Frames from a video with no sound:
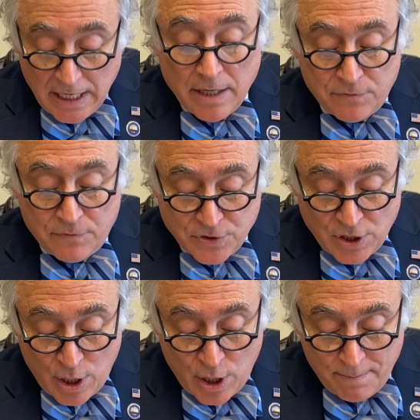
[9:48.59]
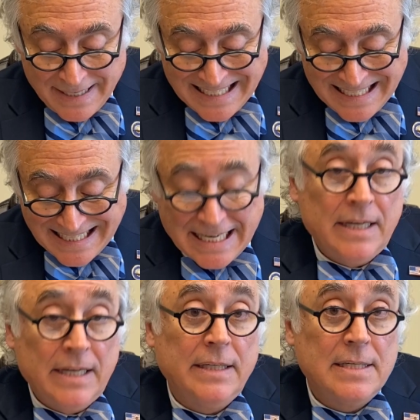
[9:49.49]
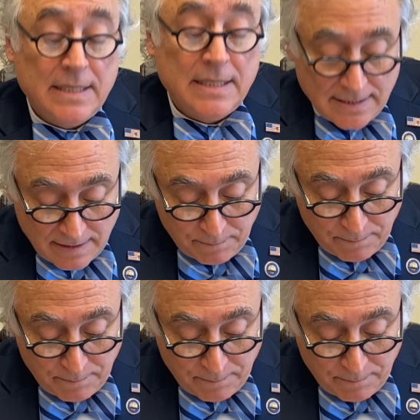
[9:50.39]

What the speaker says: and for some, deadly disease.